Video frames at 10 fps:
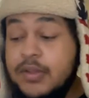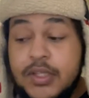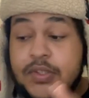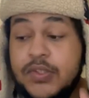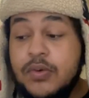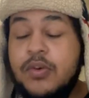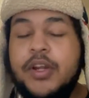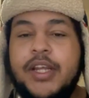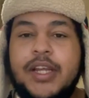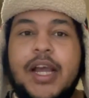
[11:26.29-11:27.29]

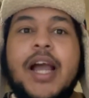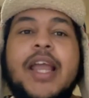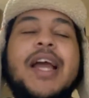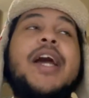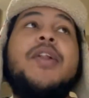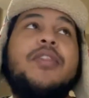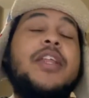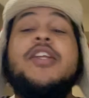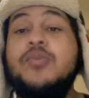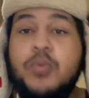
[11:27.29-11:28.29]
story, I don't
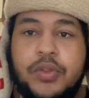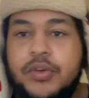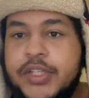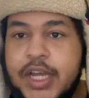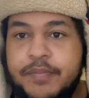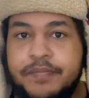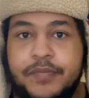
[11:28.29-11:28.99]
think it's worth your time.